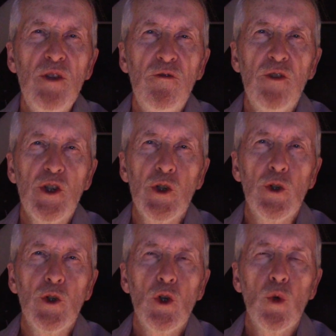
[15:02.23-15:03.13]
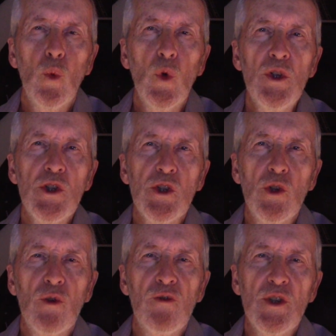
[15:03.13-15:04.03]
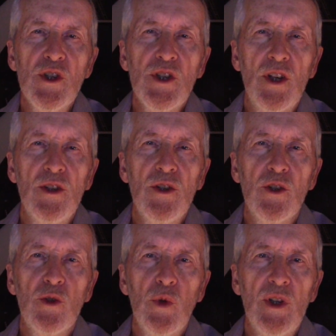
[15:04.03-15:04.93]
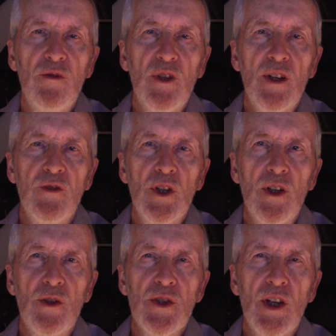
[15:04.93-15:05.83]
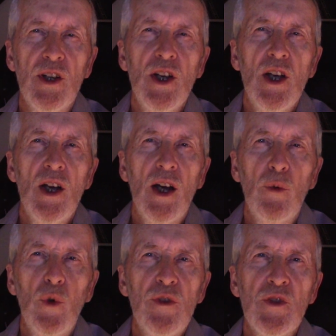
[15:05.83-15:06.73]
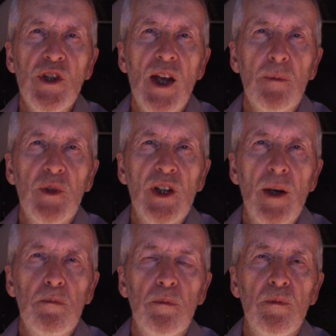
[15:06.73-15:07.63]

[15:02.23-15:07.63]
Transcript: Fisher wood stove for just $125. I would have snapped it up.